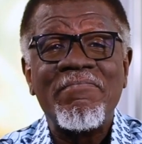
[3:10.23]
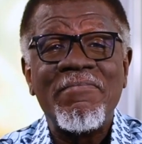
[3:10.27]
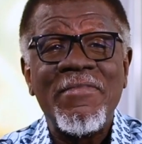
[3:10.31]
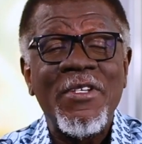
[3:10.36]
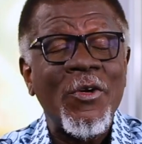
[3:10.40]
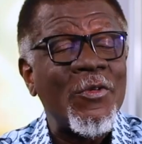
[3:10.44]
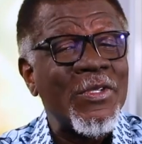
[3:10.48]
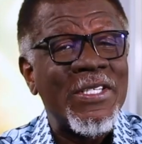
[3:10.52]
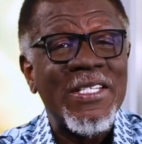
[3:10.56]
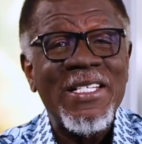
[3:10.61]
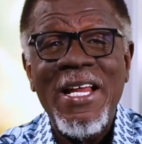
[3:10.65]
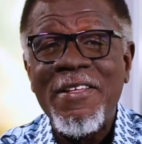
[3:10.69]

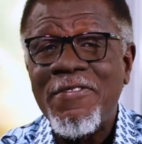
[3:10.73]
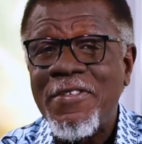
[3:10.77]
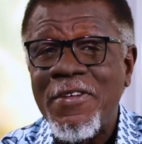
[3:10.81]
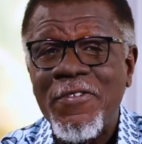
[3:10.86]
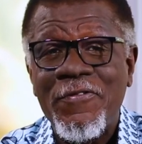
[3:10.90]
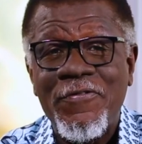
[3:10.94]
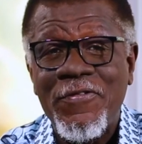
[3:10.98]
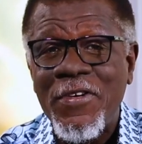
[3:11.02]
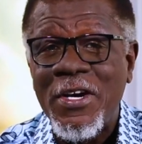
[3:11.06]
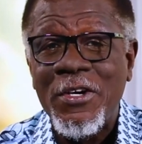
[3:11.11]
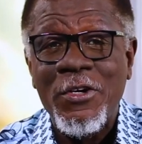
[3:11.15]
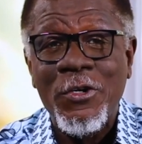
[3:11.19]
There was
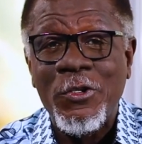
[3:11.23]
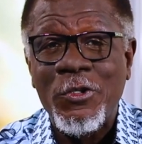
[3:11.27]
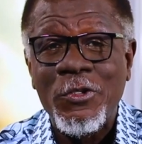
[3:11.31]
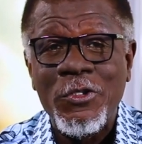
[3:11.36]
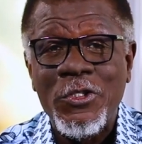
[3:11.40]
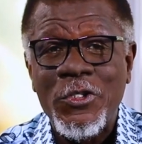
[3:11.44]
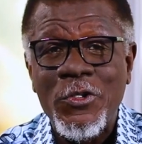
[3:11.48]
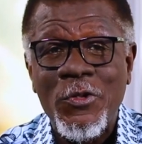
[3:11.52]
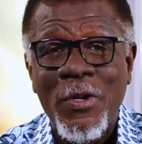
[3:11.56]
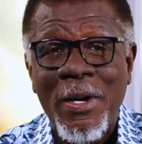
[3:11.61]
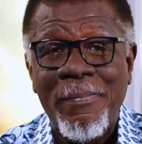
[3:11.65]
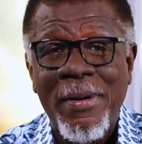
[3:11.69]
nothing Pharaoh
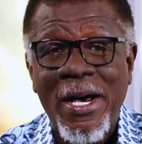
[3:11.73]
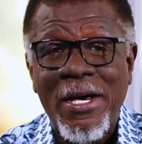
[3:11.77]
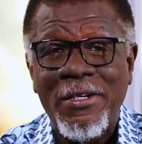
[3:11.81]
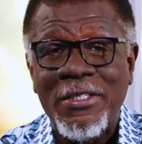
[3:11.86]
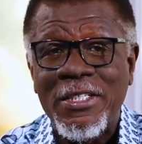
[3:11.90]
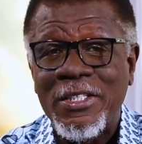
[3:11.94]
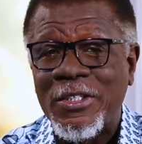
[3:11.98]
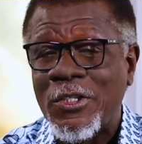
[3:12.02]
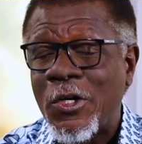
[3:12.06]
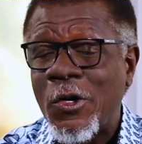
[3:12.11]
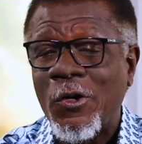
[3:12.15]
could do about it.